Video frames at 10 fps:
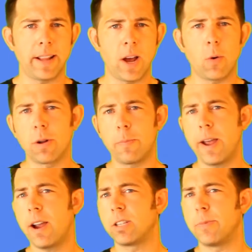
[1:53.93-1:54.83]
And that ordered
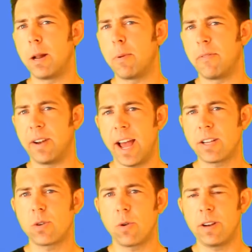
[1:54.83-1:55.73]
pair is made up of an
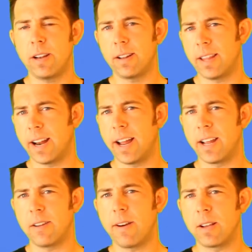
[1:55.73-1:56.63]
x-coordinate that
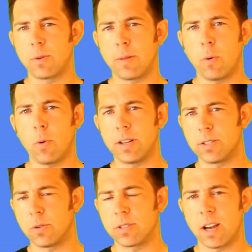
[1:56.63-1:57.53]
identifies where the point
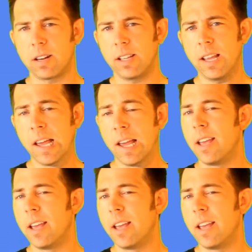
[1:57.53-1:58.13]
is horizontally